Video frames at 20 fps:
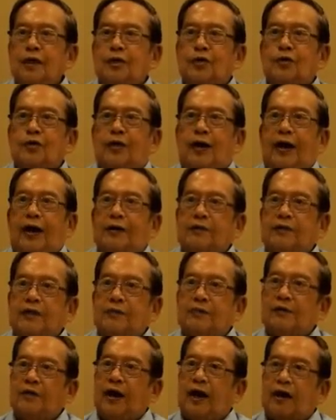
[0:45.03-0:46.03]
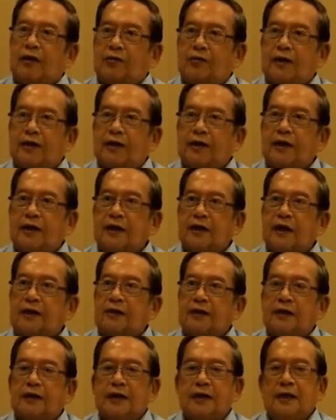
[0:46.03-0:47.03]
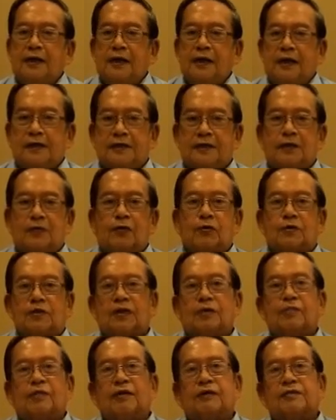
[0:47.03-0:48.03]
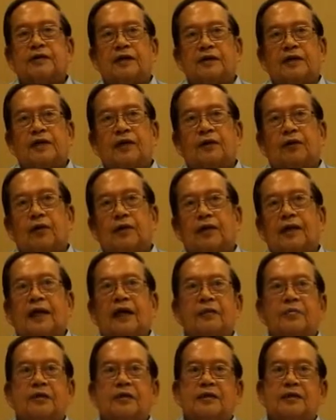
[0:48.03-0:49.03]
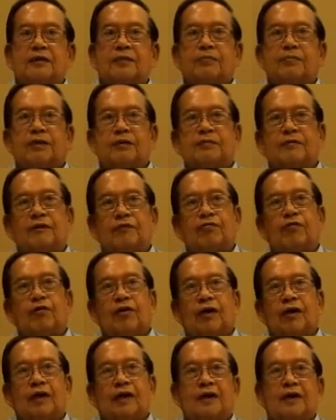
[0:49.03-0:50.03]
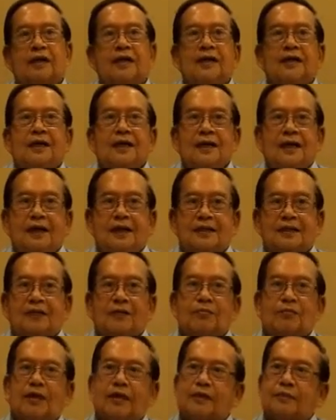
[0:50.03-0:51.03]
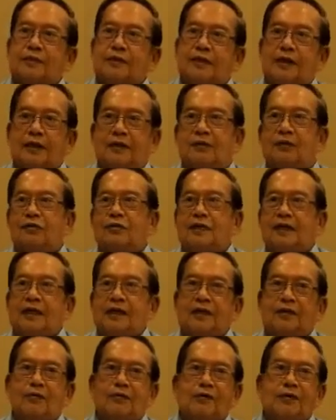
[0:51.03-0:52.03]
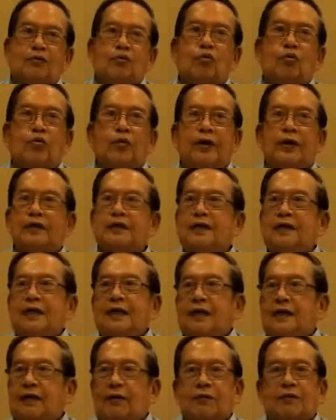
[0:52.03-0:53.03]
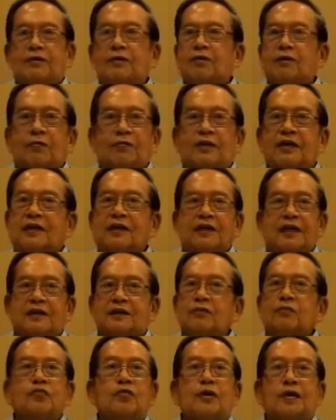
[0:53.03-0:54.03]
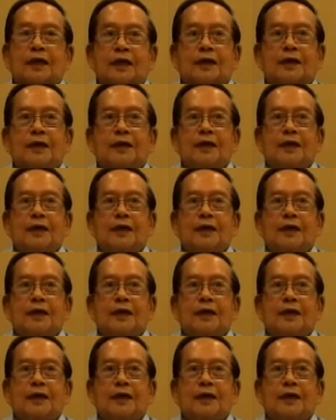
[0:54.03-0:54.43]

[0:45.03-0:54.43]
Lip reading: So I ask them how they take it. They say, oh, sometimes I take one tablet, sometimes I forget, and sometimes I don't take even 2 weeks. Now this sort of thing doesn't work.